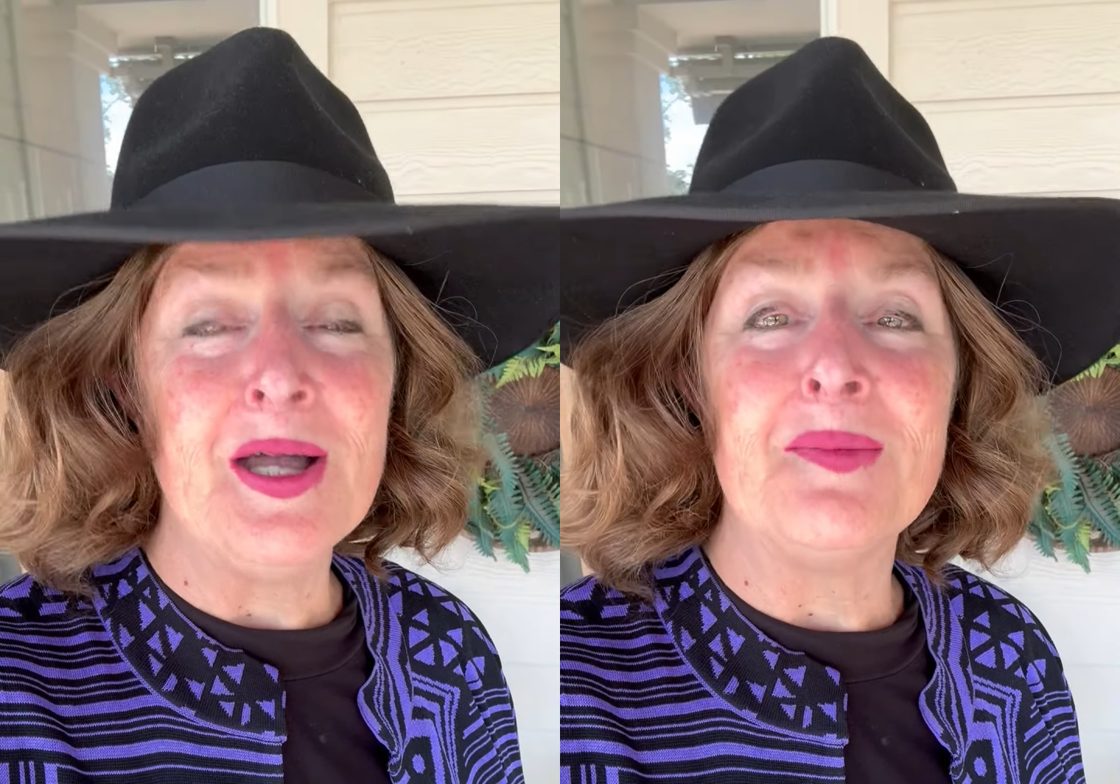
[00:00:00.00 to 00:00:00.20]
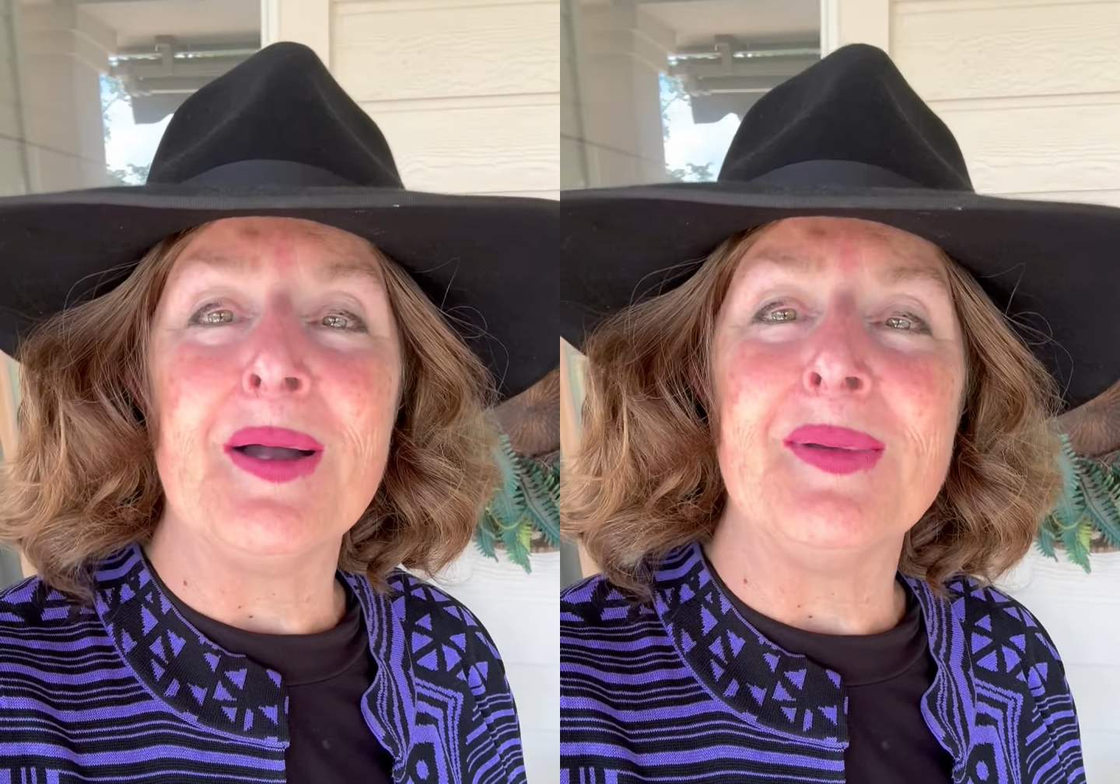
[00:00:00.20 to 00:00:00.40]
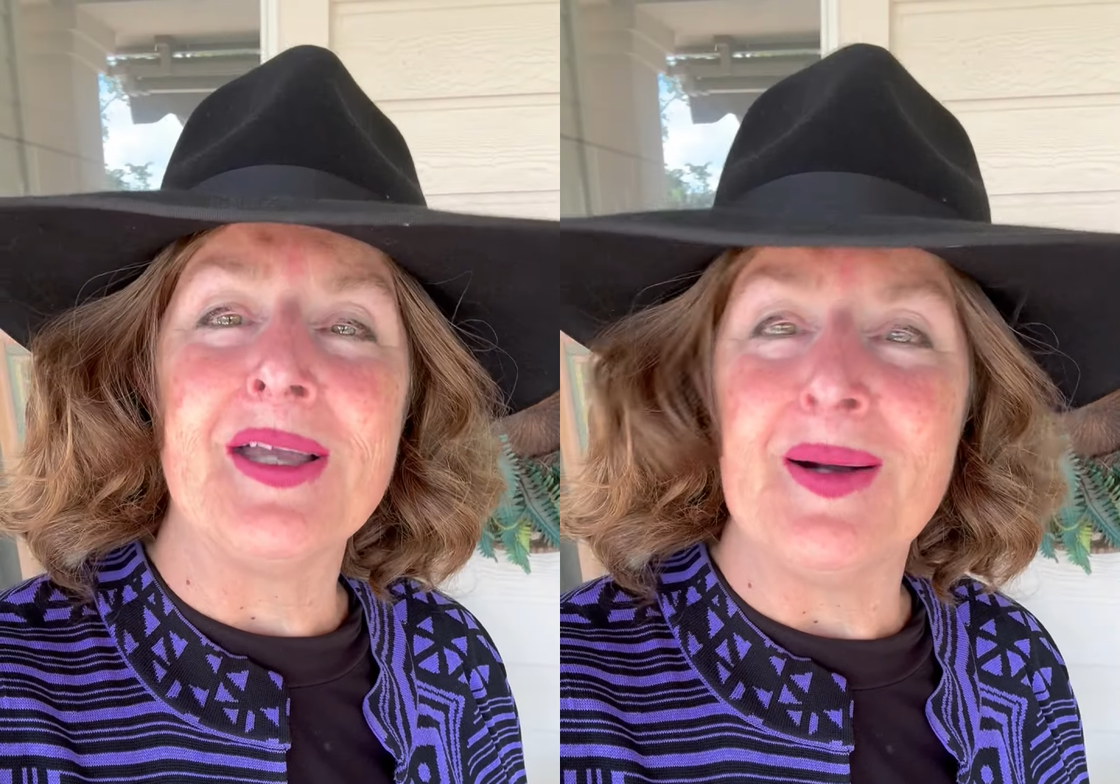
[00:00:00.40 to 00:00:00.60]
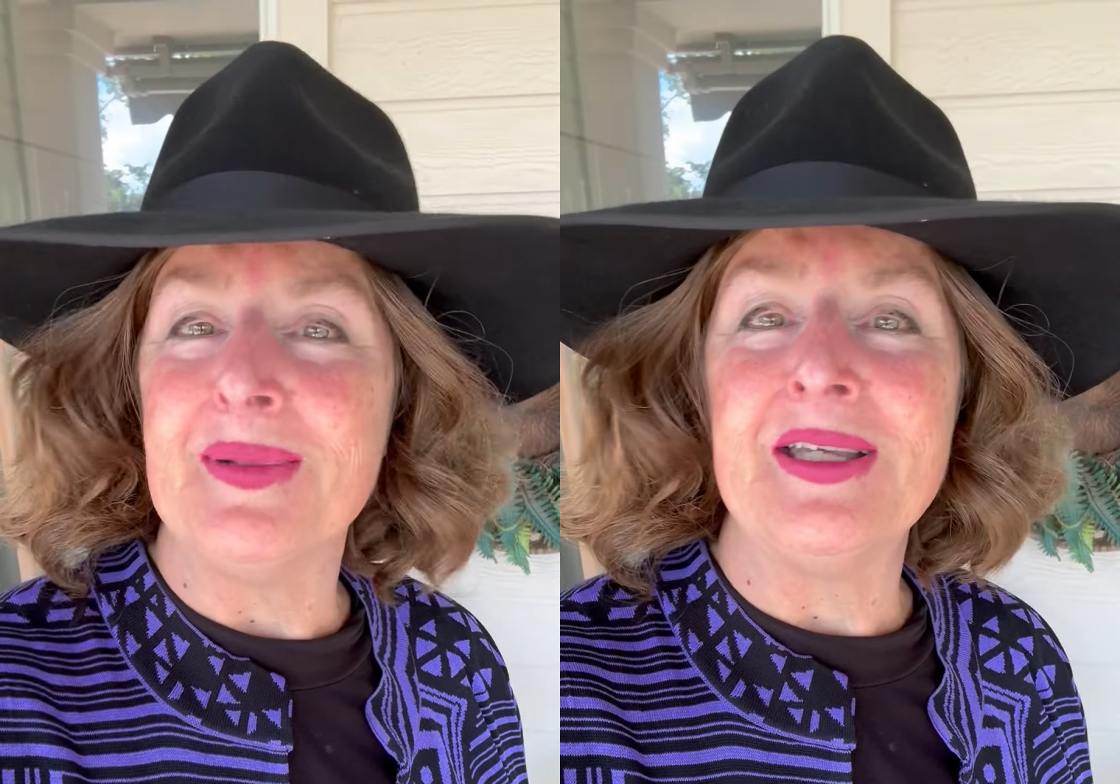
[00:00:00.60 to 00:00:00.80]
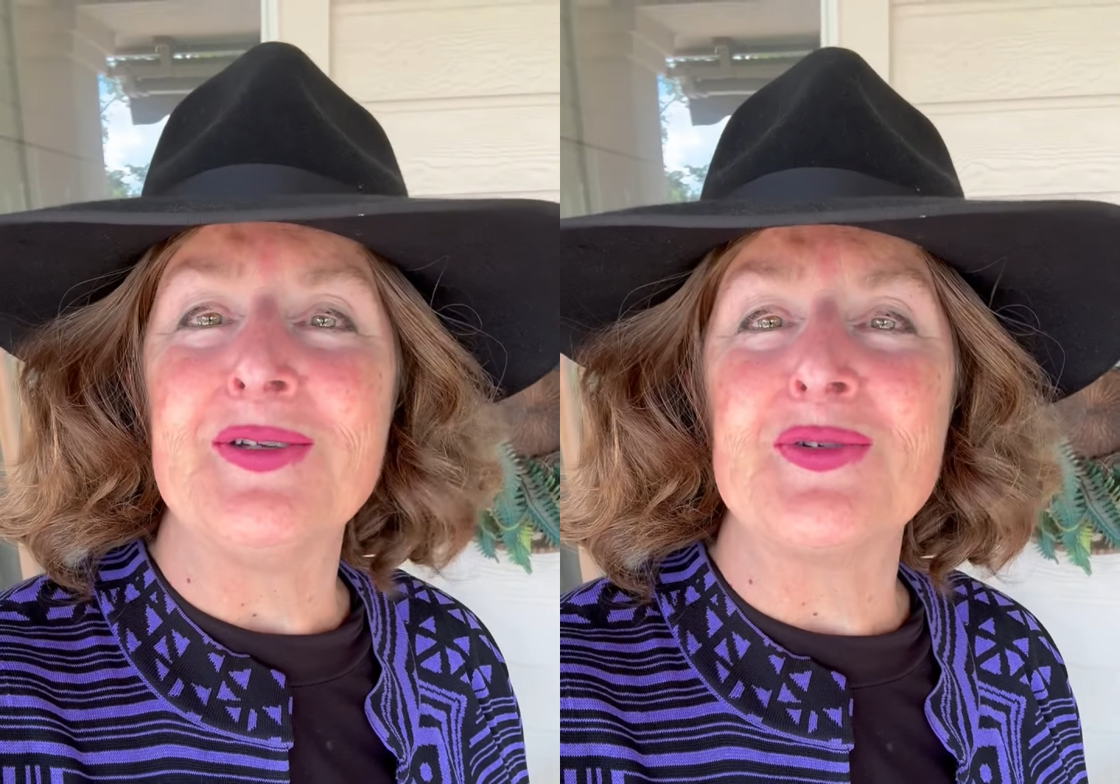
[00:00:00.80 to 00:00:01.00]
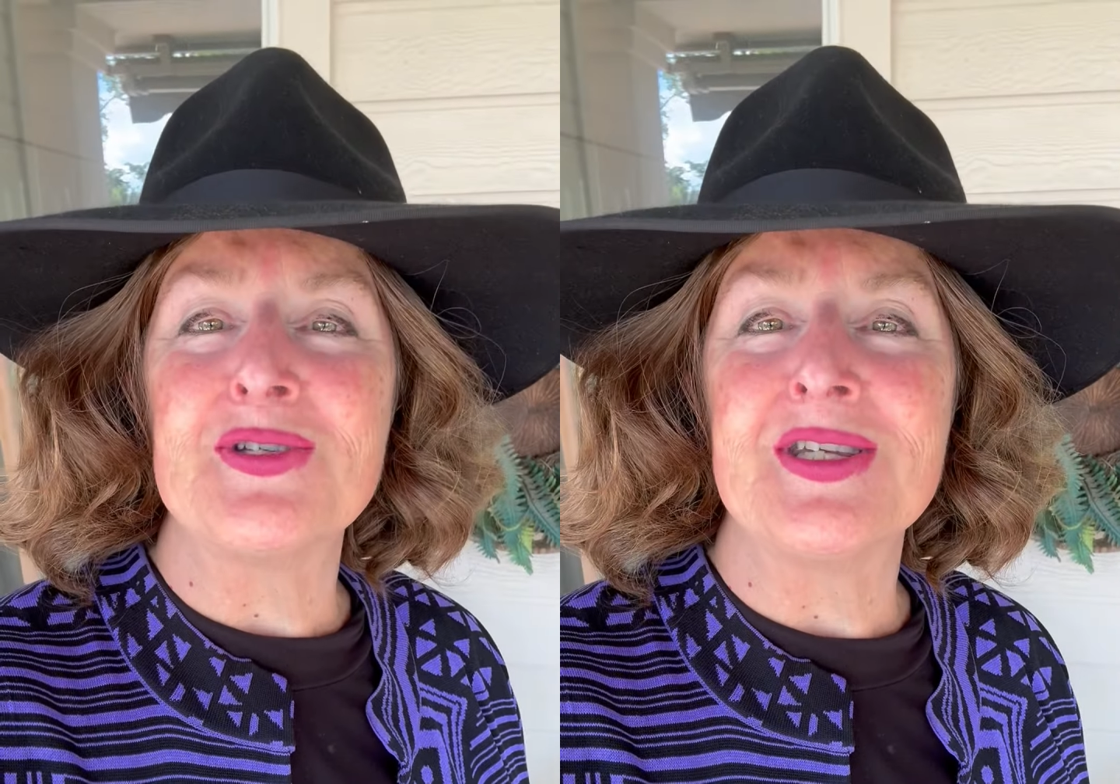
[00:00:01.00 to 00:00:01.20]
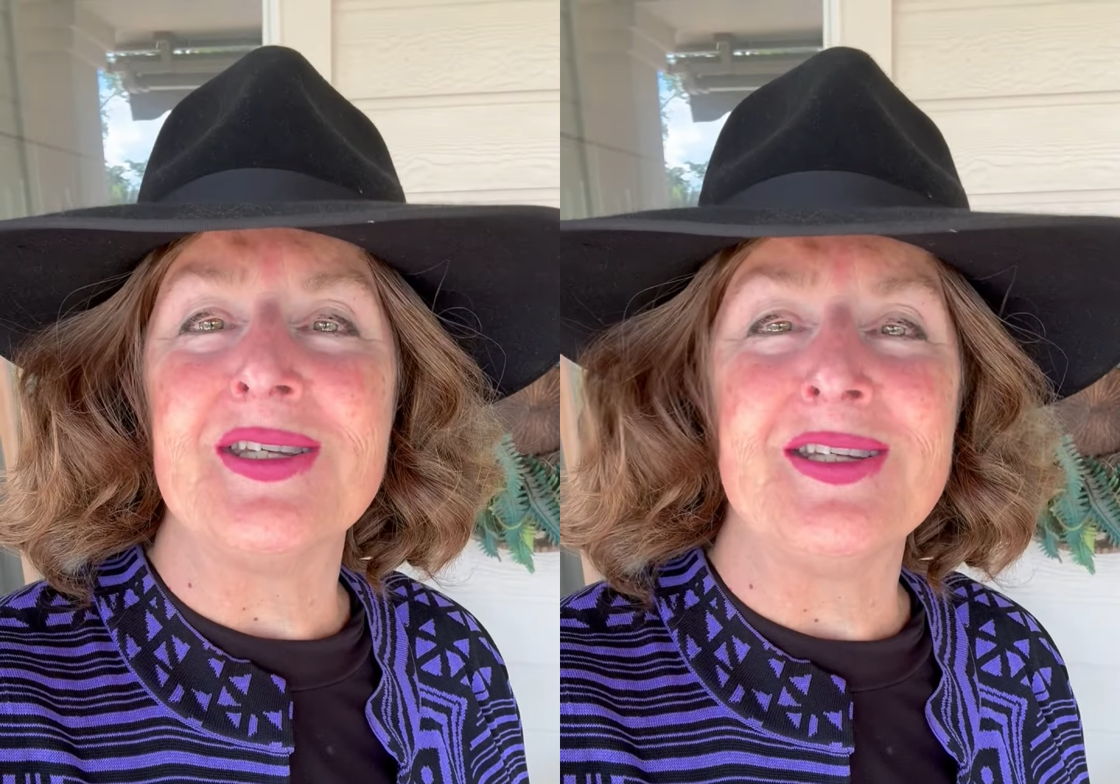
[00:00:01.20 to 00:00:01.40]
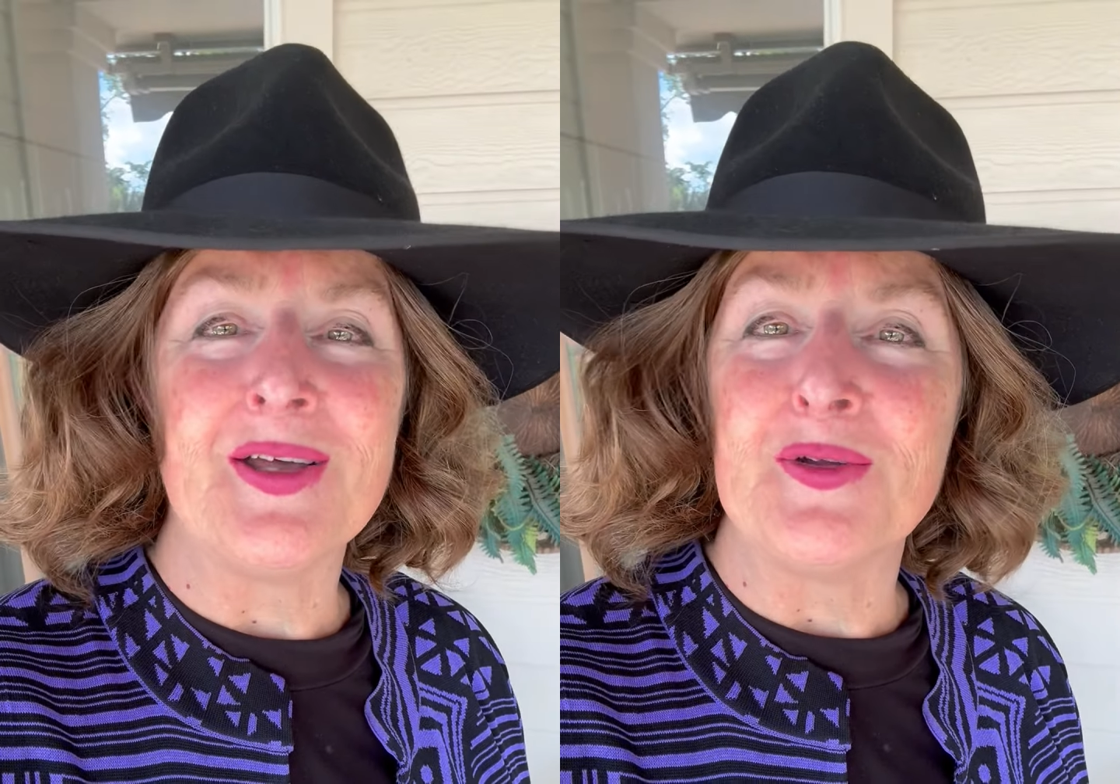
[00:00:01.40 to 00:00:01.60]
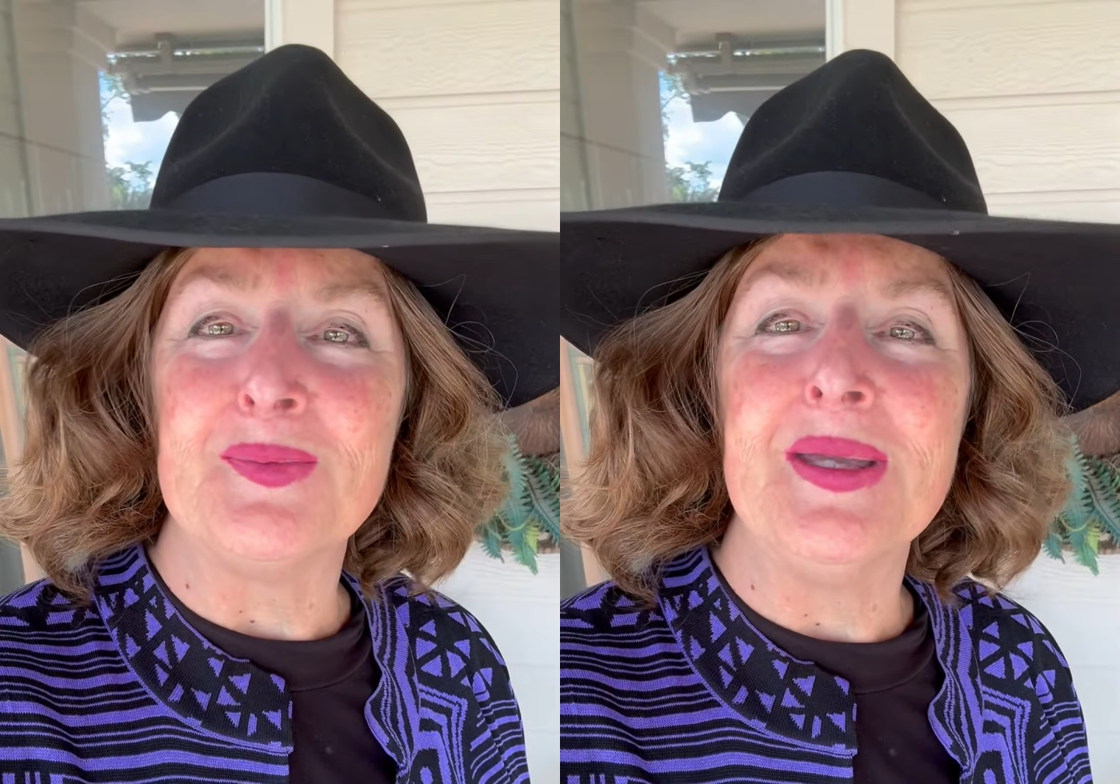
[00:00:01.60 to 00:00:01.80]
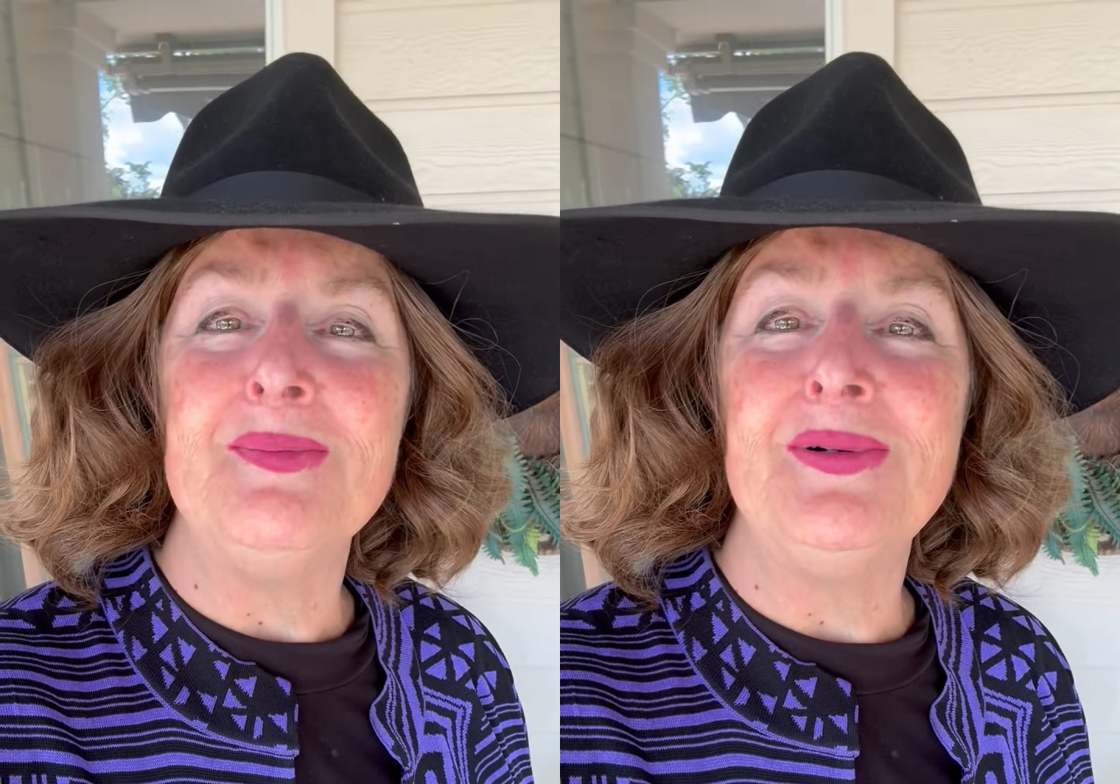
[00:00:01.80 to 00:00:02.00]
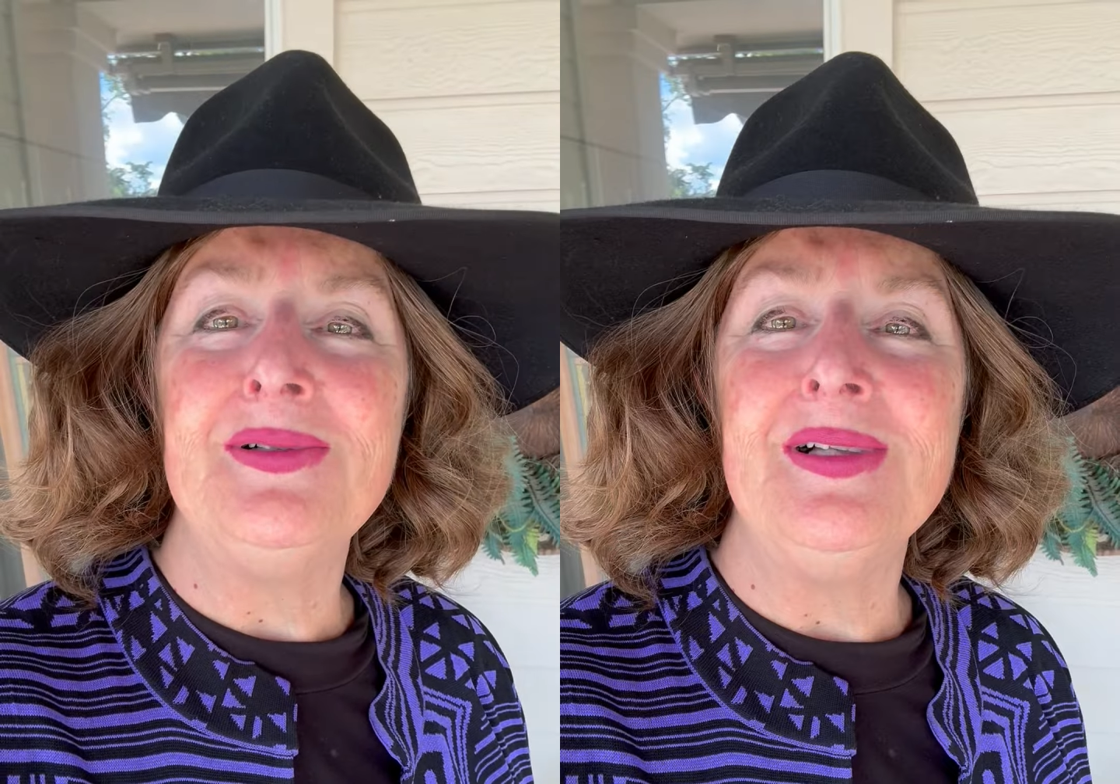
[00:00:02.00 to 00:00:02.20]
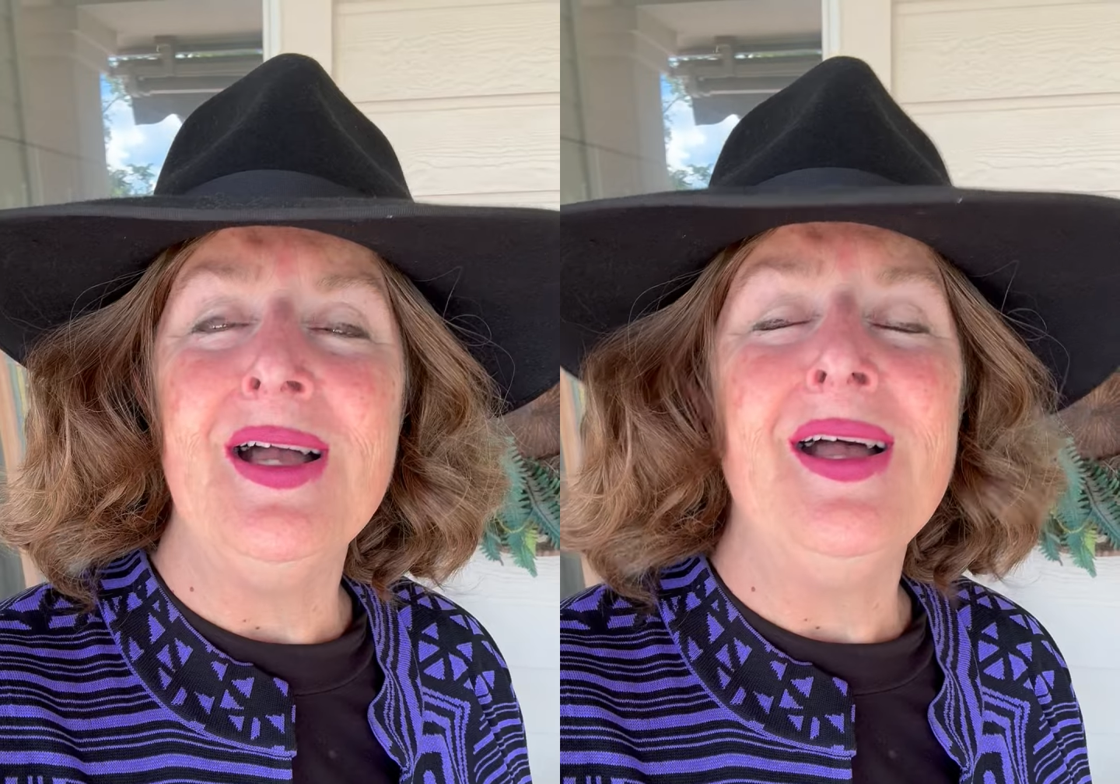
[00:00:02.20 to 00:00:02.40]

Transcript: by becoming interested in other people